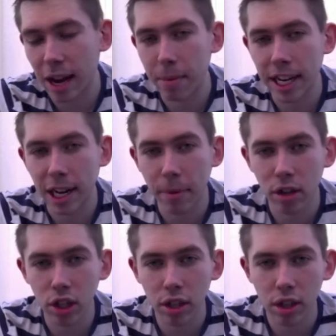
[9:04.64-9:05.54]
out my
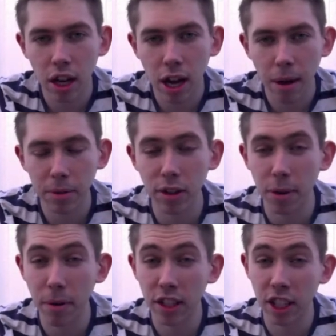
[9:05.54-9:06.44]
Dailymotion. I'm still in the
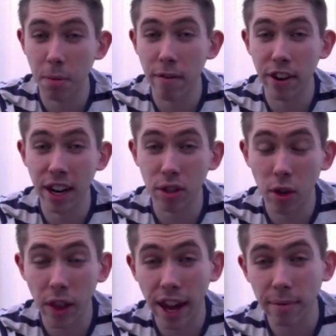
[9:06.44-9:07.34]
process of putting videos
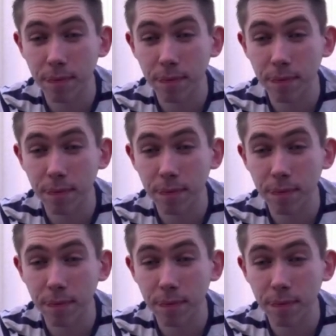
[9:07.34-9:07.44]
on there.